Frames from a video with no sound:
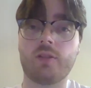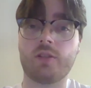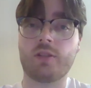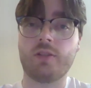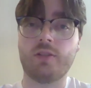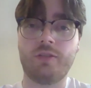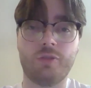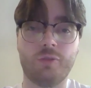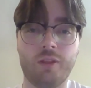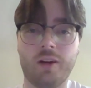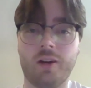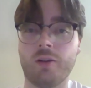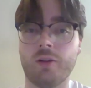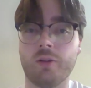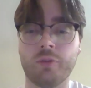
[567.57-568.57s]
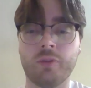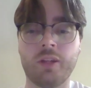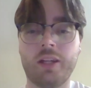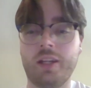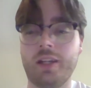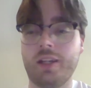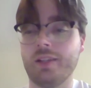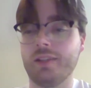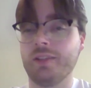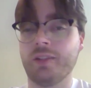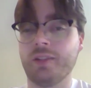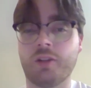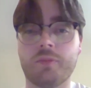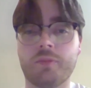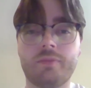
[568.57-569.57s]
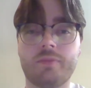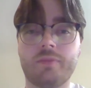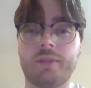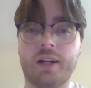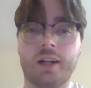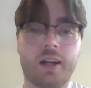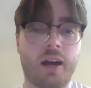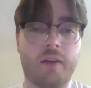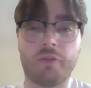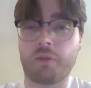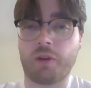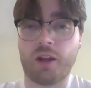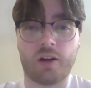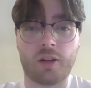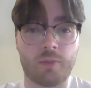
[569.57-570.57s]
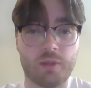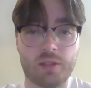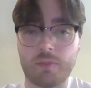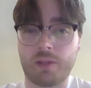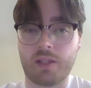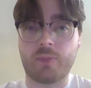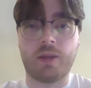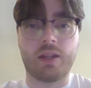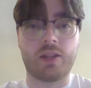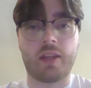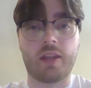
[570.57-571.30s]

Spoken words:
Just do the whole, you know, I have three arguments in my speech.